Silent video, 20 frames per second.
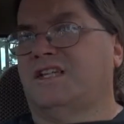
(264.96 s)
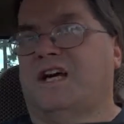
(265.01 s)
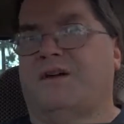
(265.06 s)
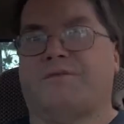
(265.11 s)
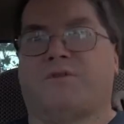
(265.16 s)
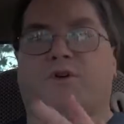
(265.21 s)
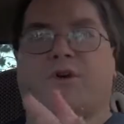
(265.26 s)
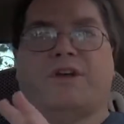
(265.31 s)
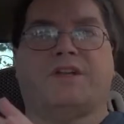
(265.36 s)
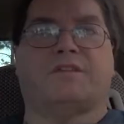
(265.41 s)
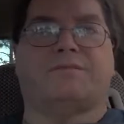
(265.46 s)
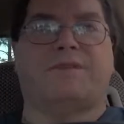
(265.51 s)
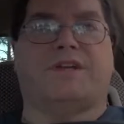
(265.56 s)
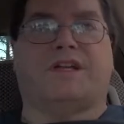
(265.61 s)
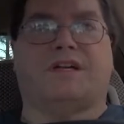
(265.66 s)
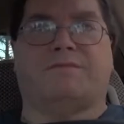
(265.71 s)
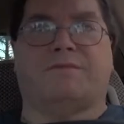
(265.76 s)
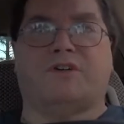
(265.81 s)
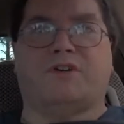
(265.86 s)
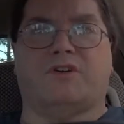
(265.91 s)
going to
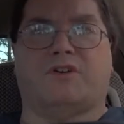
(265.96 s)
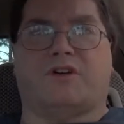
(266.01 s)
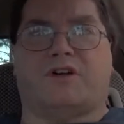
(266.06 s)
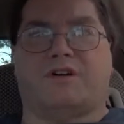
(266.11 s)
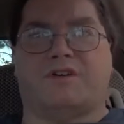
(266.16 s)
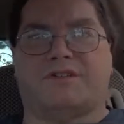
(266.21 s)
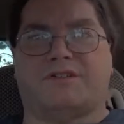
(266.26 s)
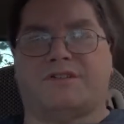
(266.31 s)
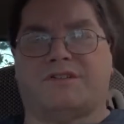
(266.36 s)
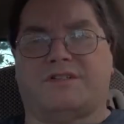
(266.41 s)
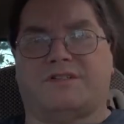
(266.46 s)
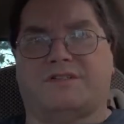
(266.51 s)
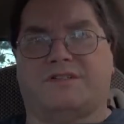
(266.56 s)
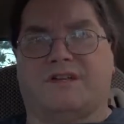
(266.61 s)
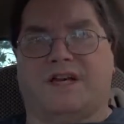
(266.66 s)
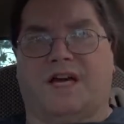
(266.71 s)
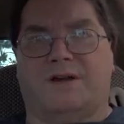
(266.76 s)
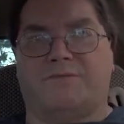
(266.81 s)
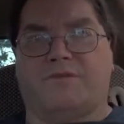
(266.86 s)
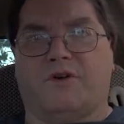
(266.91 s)
become a good artist.
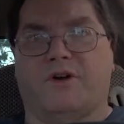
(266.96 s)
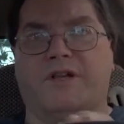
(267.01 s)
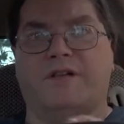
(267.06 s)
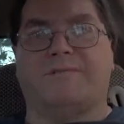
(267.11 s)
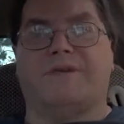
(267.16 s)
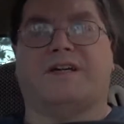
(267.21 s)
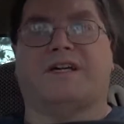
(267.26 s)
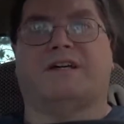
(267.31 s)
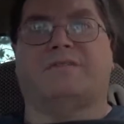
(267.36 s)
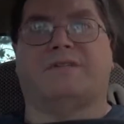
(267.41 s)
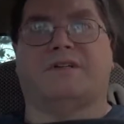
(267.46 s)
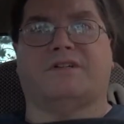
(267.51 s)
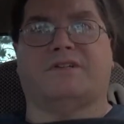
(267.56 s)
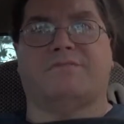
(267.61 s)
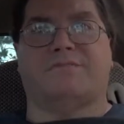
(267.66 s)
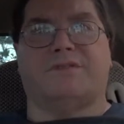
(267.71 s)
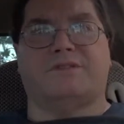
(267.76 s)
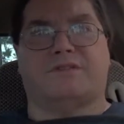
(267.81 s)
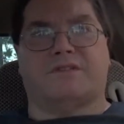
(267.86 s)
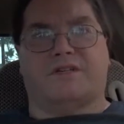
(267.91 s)
I'm going to become a
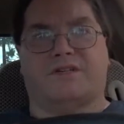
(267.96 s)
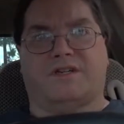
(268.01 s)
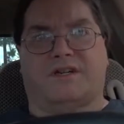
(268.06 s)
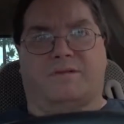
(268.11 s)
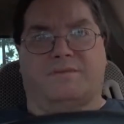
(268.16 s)
good musician.